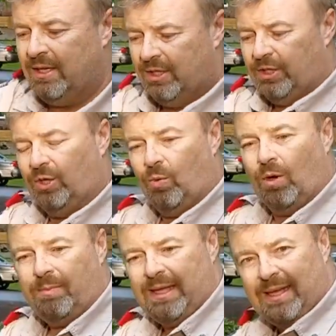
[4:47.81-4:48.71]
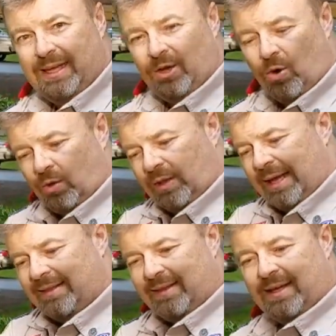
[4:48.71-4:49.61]
You don't want to be going like
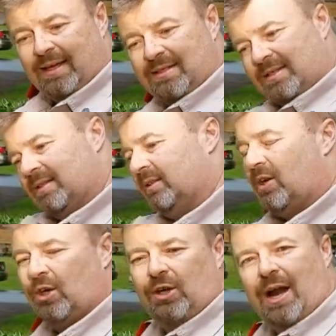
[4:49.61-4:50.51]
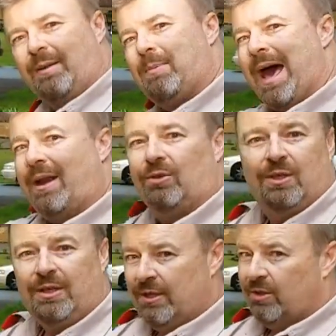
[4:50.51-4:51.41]
this and trying to paddle.
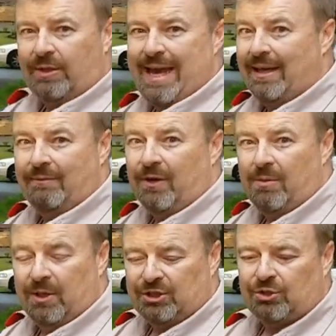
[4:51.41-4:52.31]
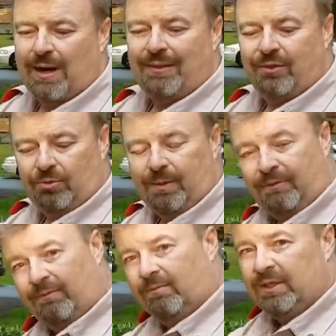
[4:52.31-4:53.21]
You can't get very much strength
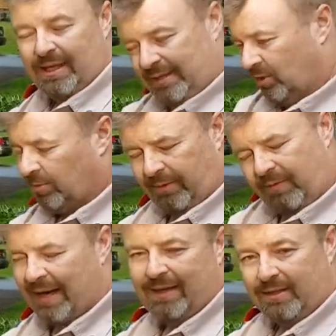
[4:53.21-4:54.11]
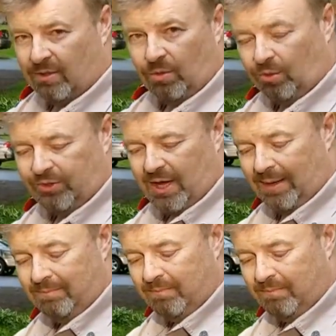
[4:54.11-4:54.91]
and you'll be fighting it the whole time.